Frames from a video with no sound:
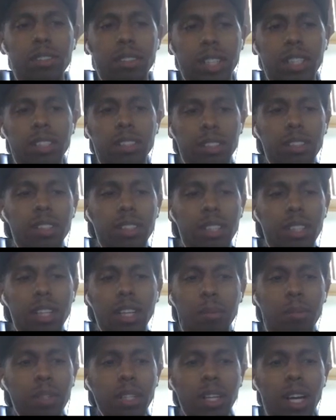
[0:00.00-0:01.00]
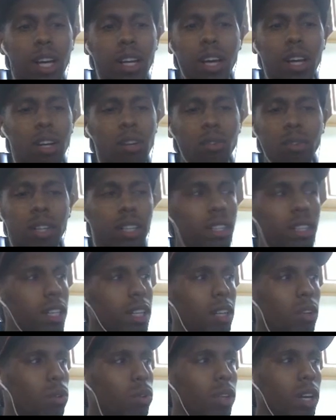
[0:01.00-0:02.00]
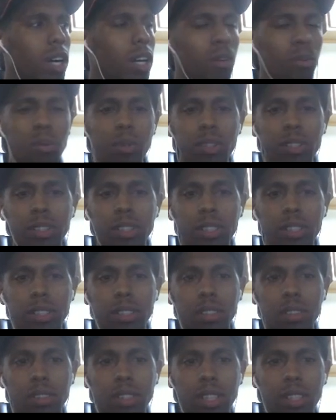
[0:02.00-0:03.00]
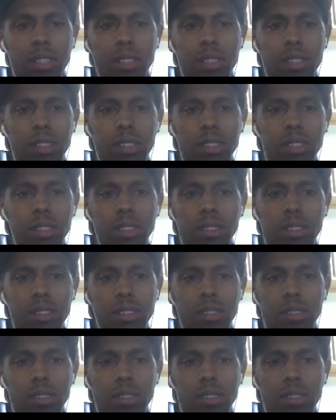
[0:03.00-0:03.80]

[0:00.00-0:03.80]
That's good. But I, I don't like that whole God of War thing though. Is that's the no.